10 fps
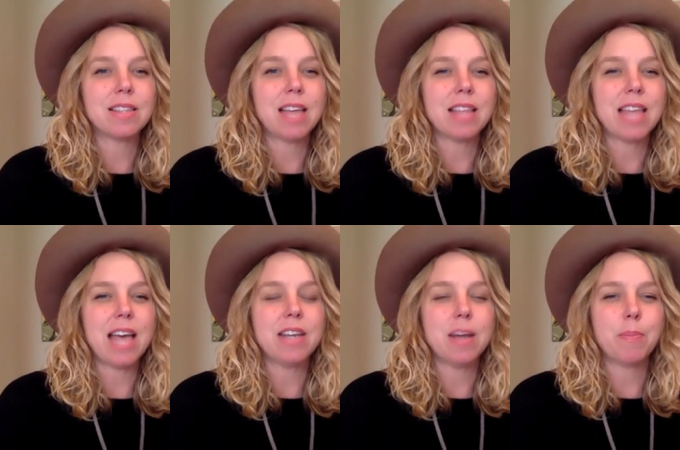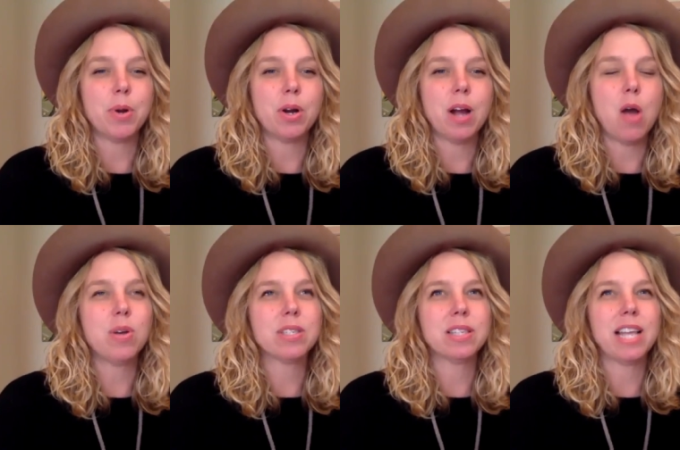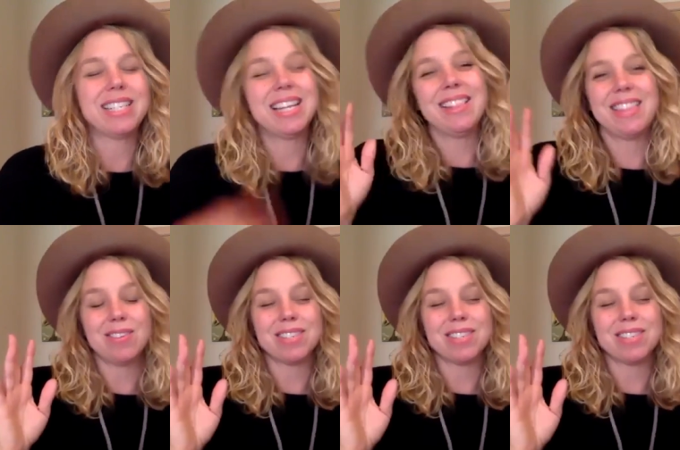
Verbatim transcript: that, that number, I wasn't like 10,000.